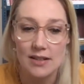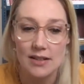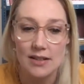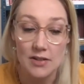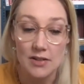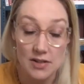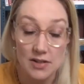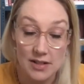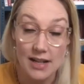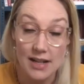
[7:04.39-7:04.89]

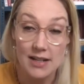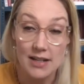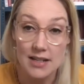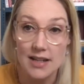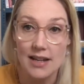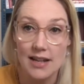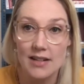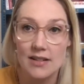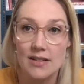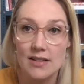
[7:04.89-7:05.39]
Argentine
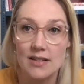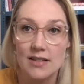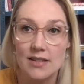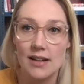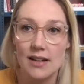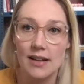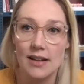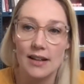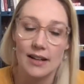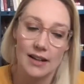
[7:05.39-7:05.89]
designers,
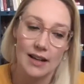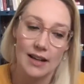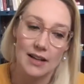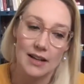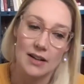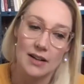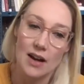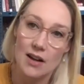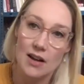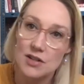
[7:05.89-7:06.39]
uh, at
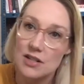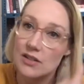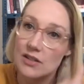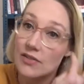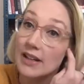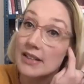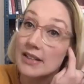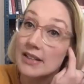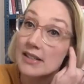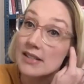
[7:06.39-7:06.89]
an AGI
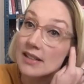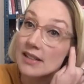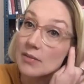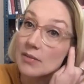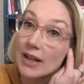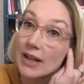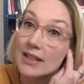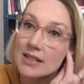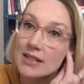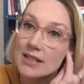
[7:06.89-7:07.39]
event in
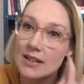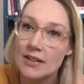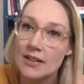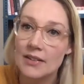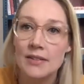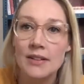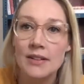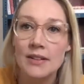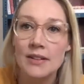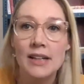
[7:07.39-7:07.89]

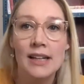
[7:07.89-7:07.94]
Mexico,